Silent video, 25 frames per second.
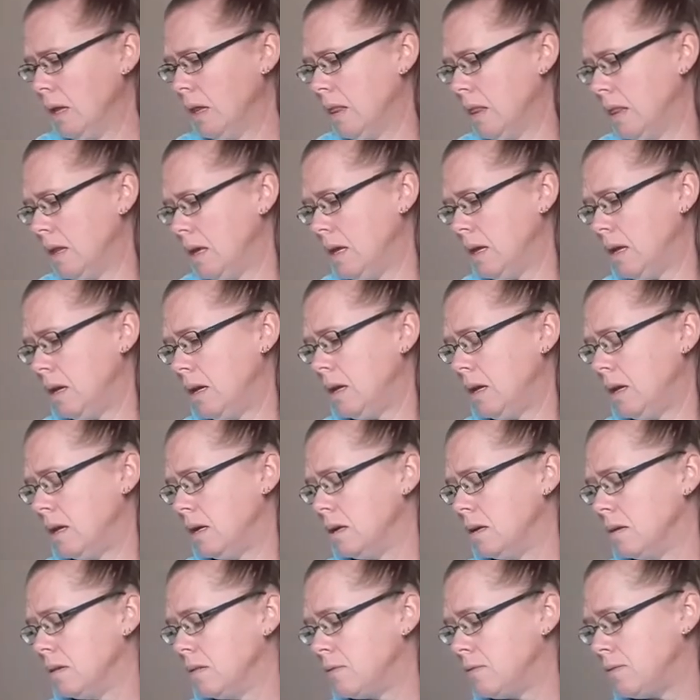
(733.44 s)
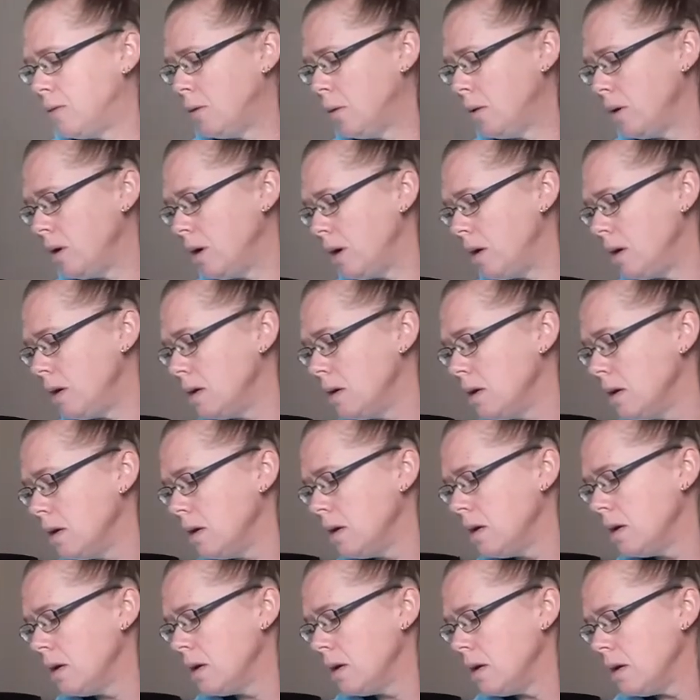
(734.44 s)
the fortnight.
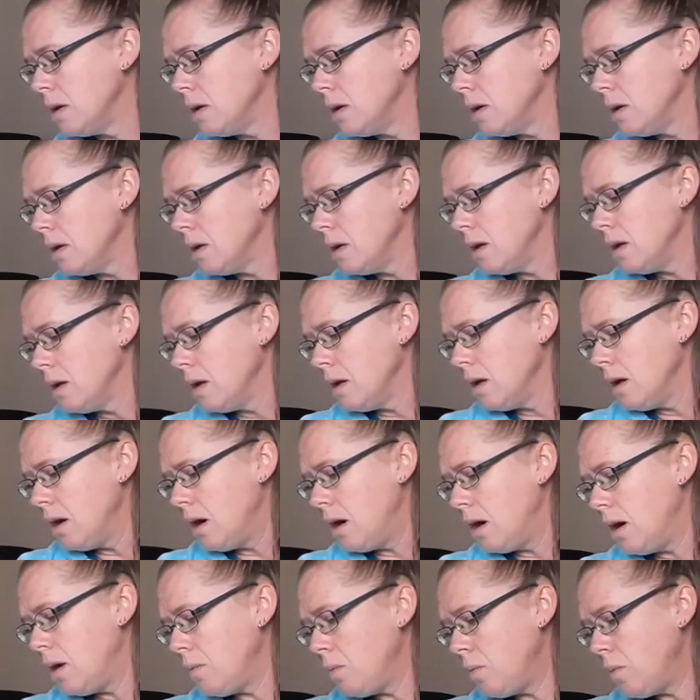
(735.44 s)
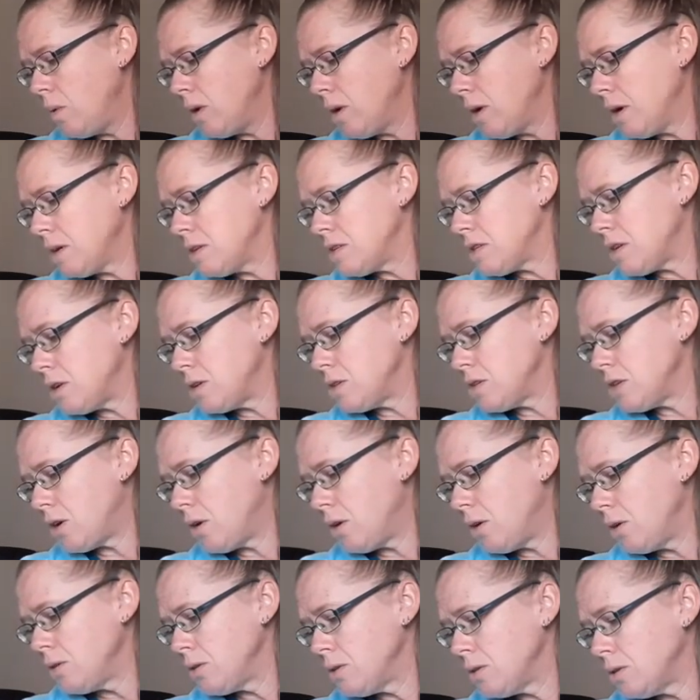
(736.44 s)
I worked a
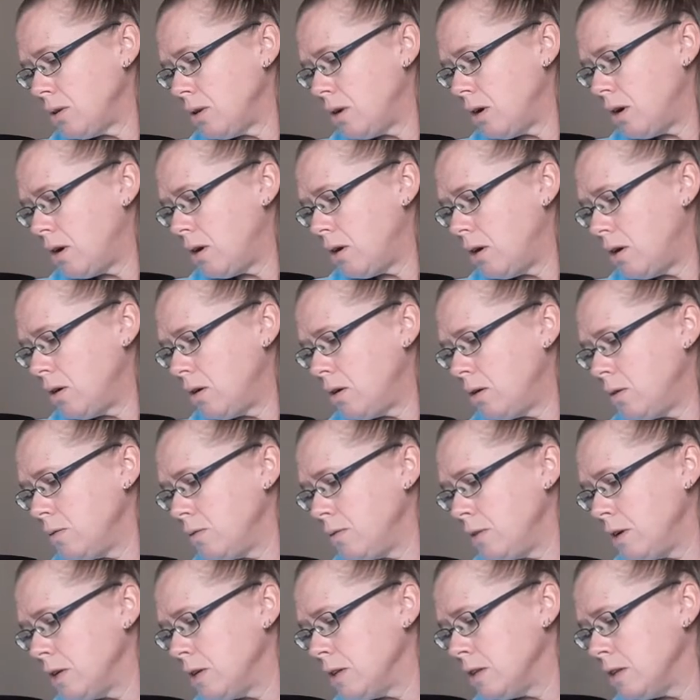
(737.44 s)
total of